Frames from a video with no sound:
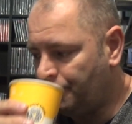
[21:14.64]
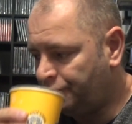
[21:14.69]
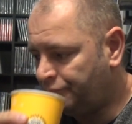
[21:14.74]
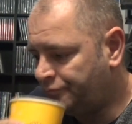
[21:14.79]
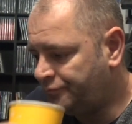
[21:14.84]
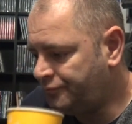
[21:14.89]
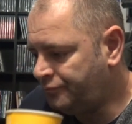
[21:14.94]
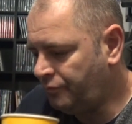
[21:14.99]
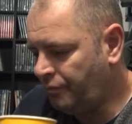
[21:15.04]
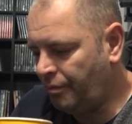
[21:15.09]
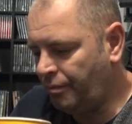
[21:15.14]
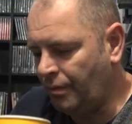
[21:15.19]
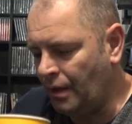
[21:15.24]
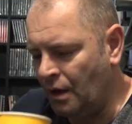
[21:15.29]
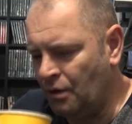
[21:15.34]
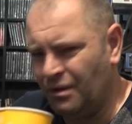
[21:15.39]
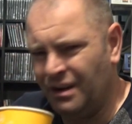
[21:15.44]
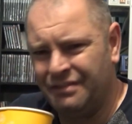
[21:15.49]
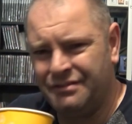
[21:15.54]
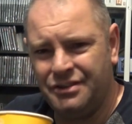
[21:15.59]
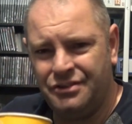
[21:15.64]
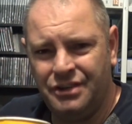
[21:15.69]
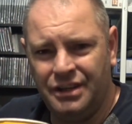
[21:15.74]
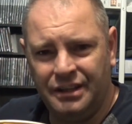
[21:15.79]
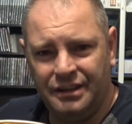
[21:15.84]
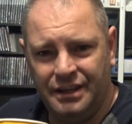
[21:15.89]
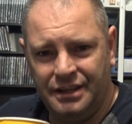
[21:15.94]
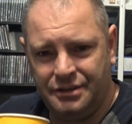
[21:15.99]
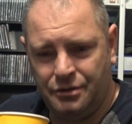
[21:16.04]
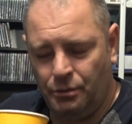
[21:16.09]
I'm going to have to
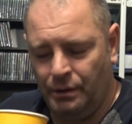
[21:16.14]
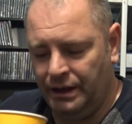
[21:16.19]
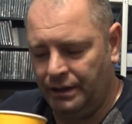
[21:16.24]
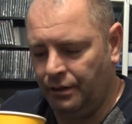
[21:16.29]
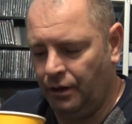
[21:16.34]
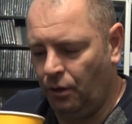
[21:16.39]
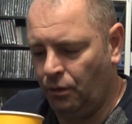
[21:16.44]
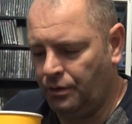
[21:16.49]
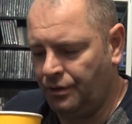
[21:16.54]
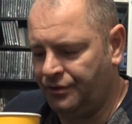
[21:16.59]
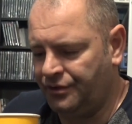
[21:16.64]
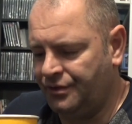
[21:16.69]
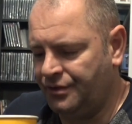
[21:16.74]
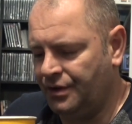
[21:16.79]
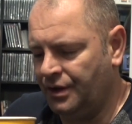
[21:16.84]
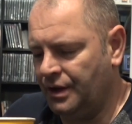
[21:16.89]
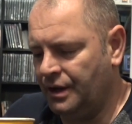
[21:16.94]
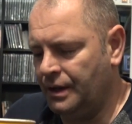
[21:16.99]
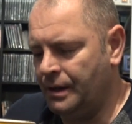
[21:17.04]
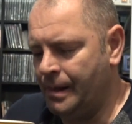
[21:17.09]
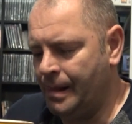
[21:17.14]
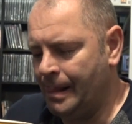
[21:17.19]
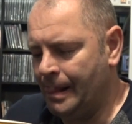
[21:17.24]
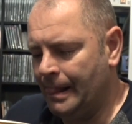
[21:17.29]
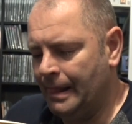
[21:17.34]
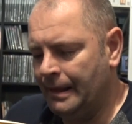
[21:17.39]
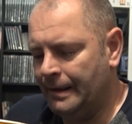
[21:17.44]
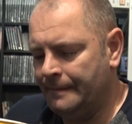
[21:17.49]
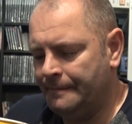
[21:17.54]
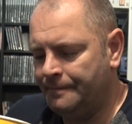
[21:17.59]
drink this quick though, because
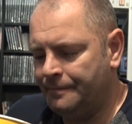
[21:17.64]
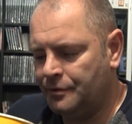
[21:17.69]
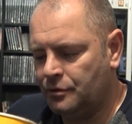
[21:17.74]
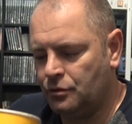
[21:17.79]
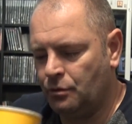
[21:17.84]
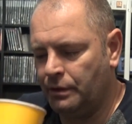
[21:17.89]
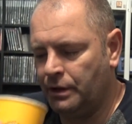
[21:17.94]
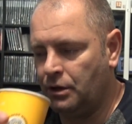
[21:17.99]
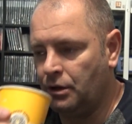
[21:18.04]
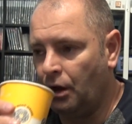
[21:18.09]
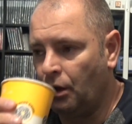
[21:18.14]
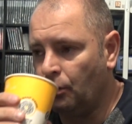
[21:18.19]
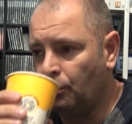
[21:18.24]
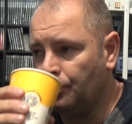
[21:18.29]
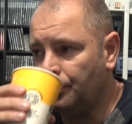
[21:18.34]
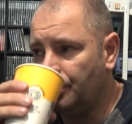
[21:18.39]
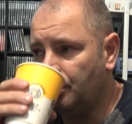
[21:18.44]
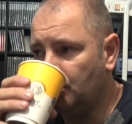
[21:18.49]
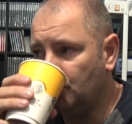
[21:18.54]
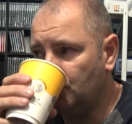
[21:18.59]
it's going cold.